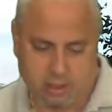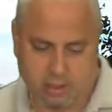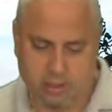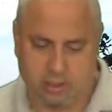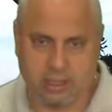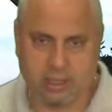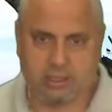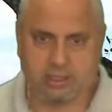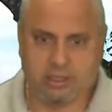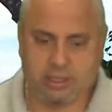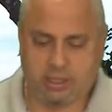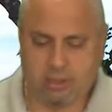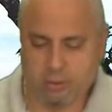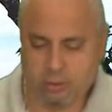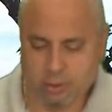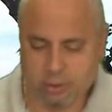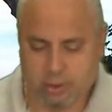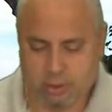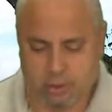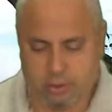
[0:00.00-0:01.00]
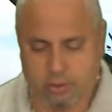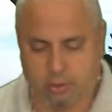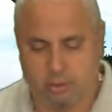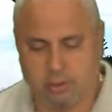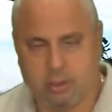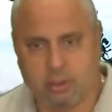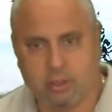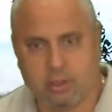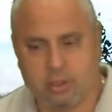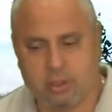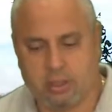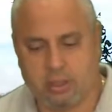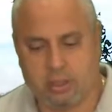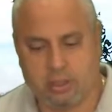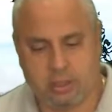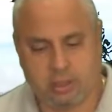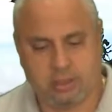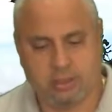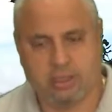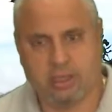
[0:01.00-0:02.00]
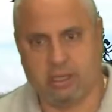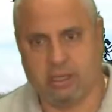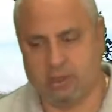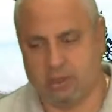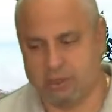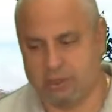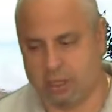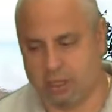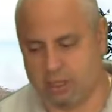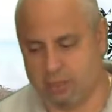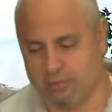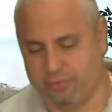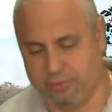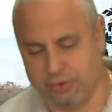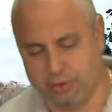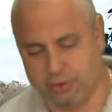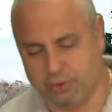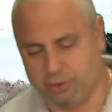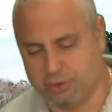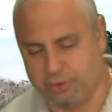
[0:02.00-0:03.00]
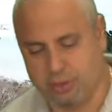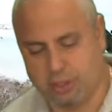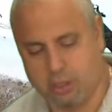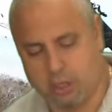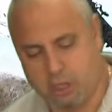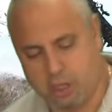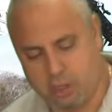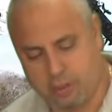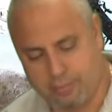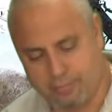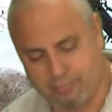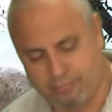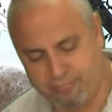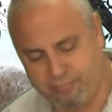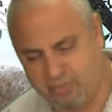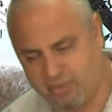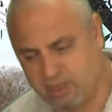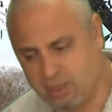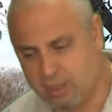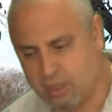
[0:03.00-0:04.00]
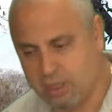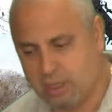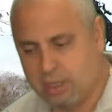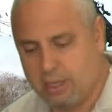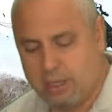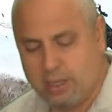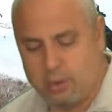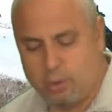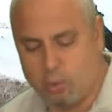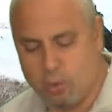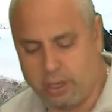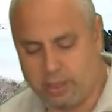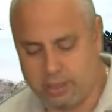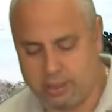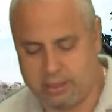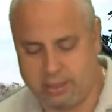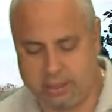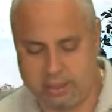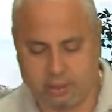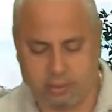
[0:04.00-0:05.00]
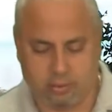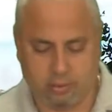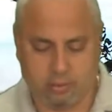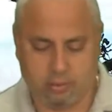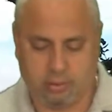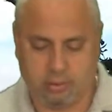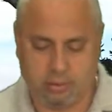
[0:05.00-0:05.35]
Next thing you want to do is take your sacrificial cigar and wet it down.